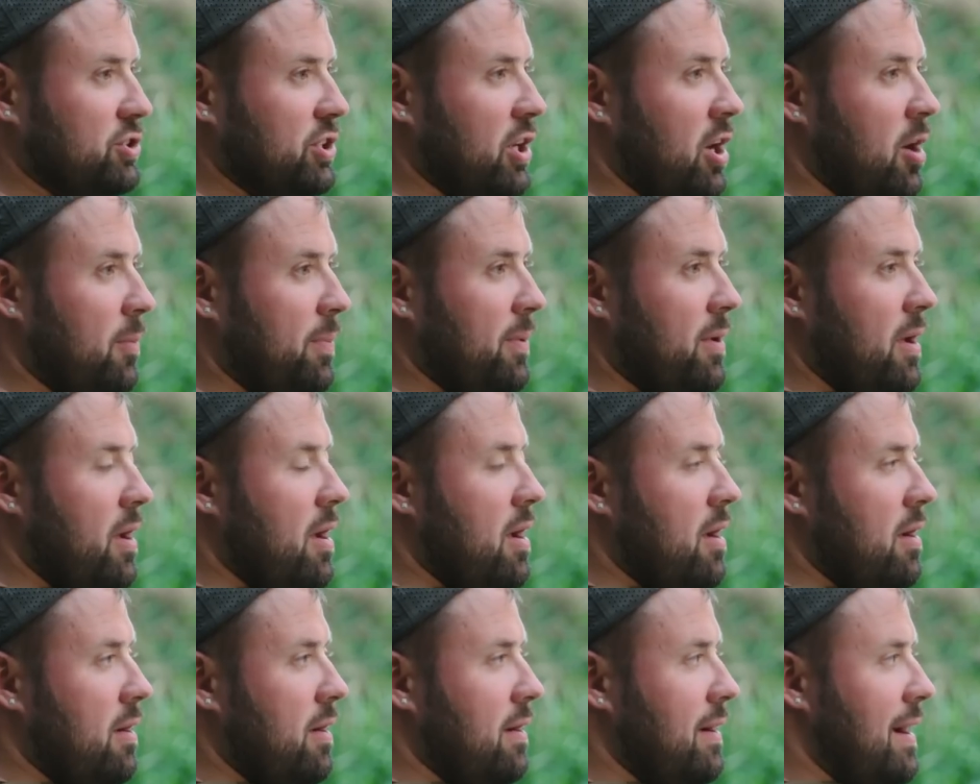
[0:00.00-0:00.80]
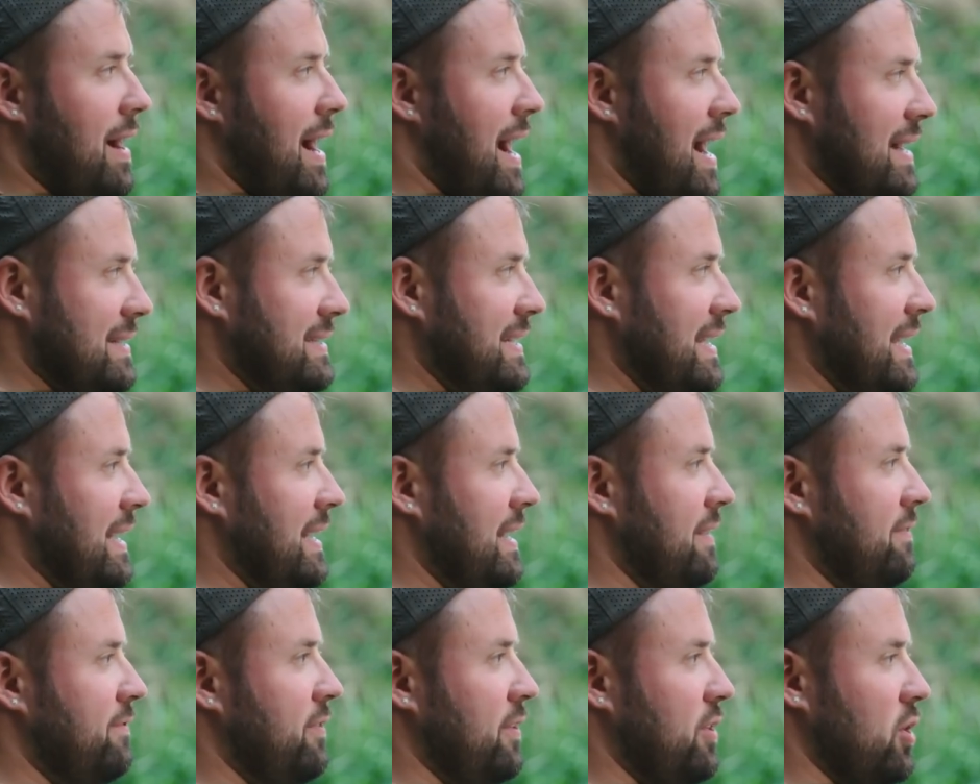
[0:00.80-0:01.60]
shop. Right.
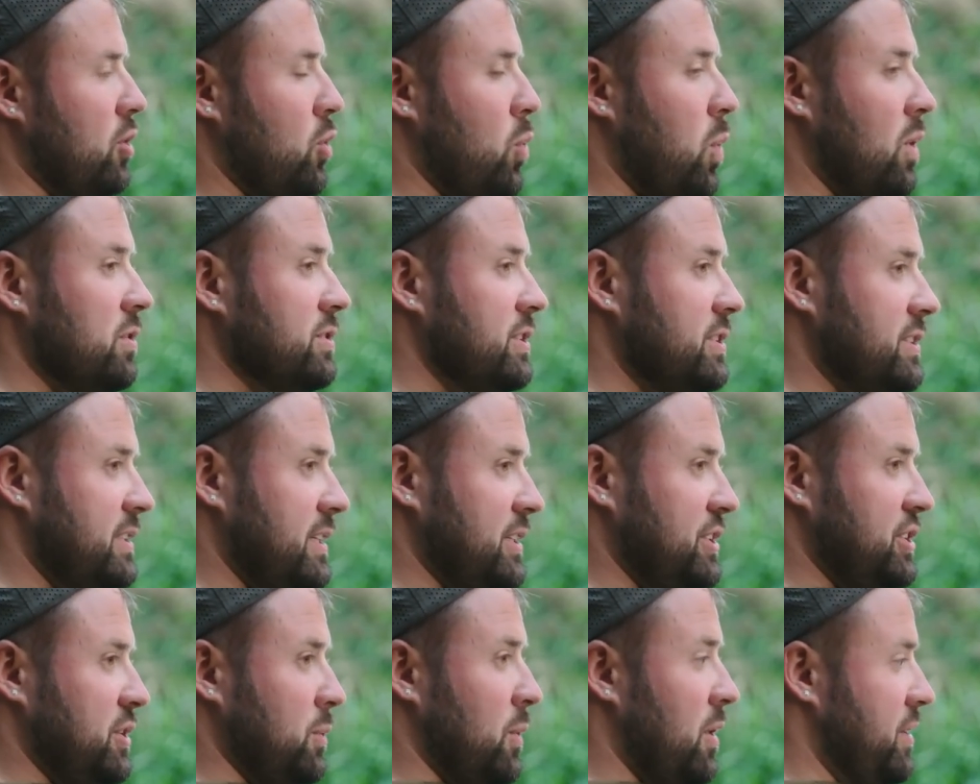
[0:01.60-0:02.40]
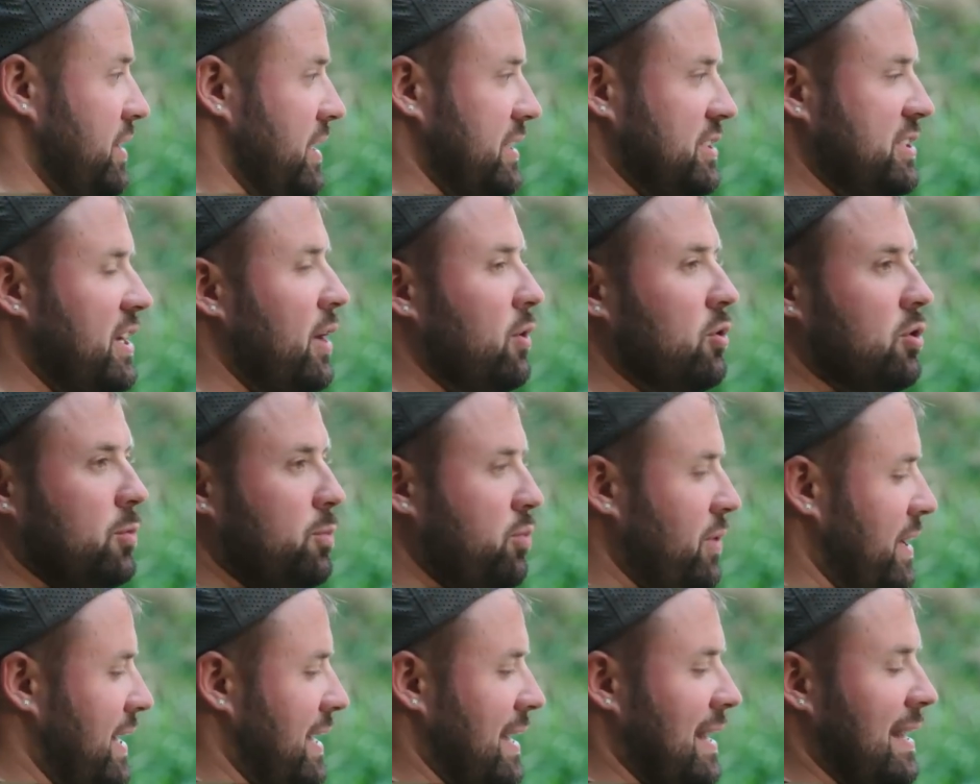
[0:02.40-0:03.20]
Ideally, for the quantities you want, it's no good
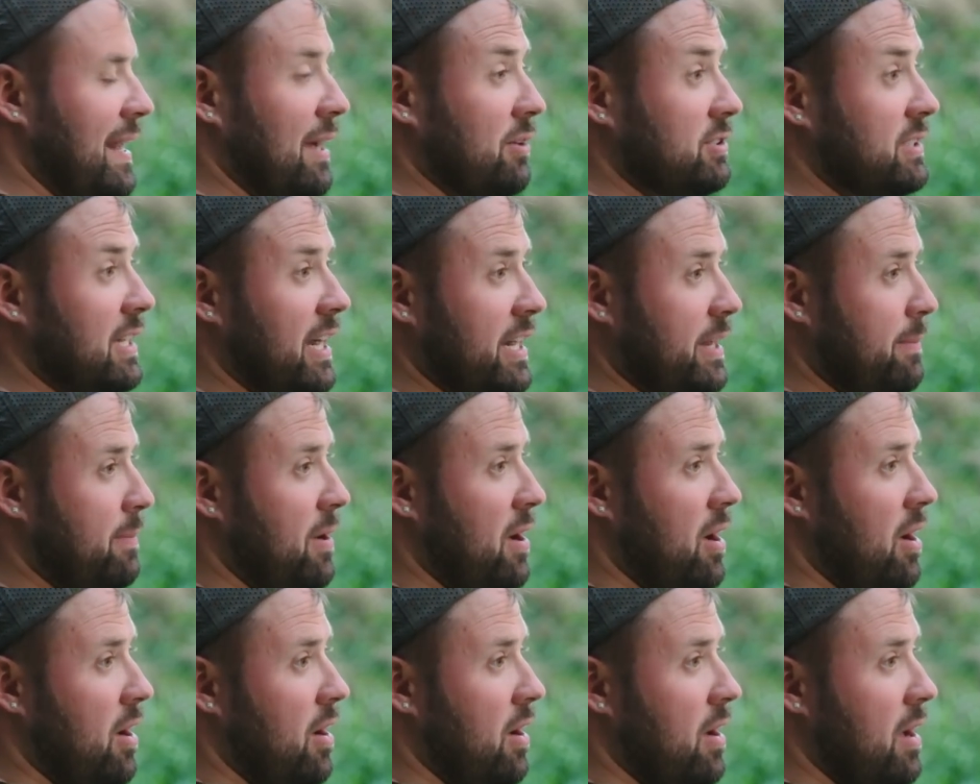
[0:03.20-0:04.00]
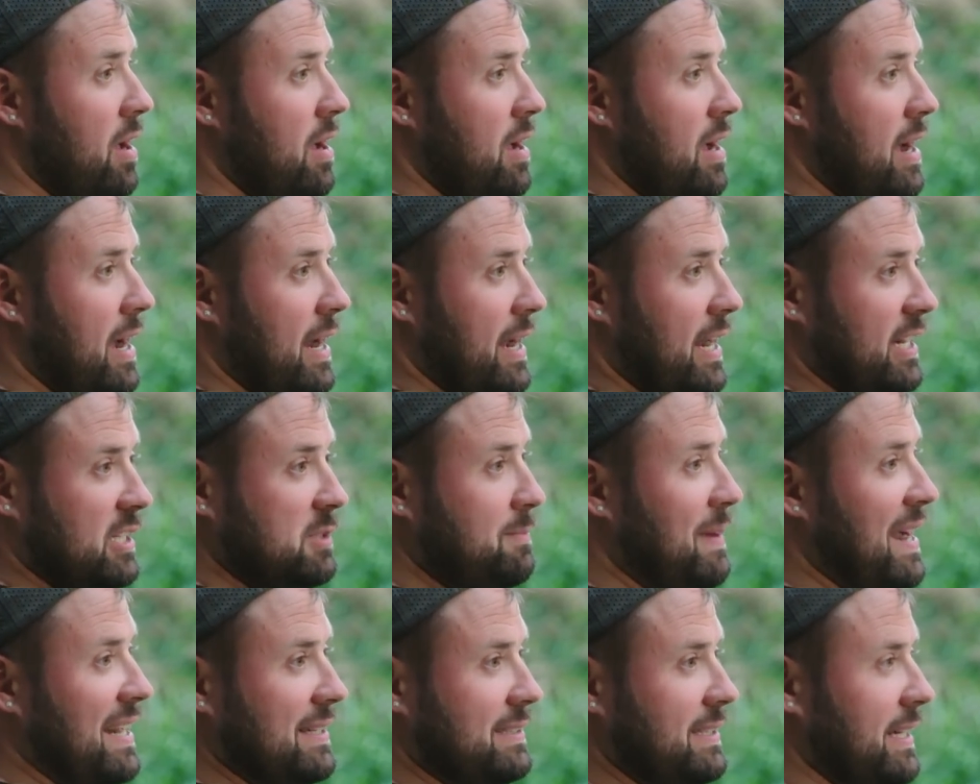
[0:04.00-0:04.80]
bringing a little tiny pot and
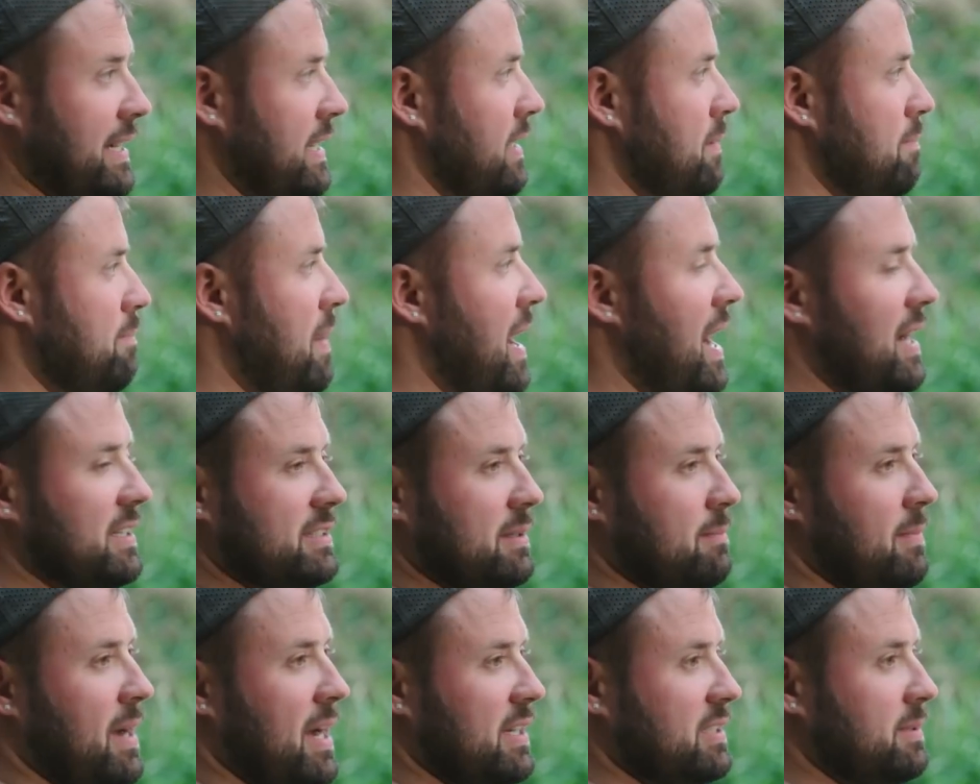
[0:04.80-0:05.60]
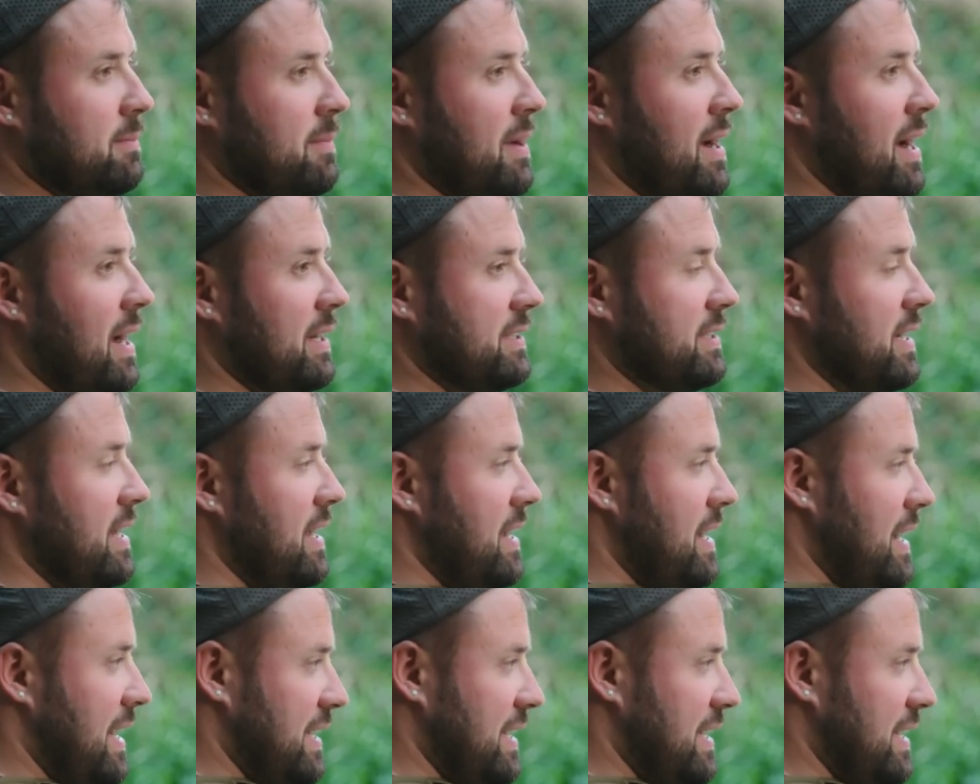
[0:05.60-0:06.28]
expecting bites and bites and bites.